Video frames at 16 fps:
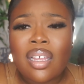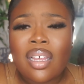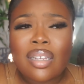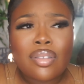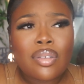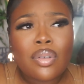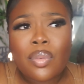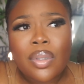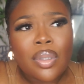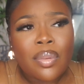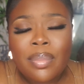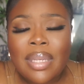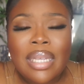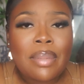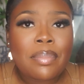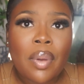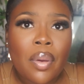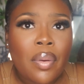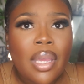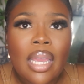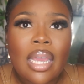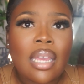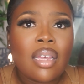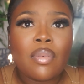I don't know what you mean, but
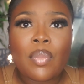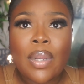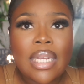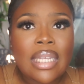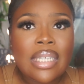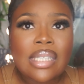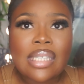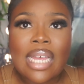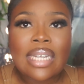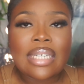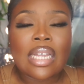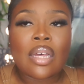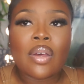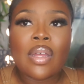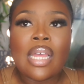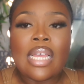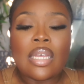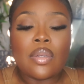okay. Went inside now.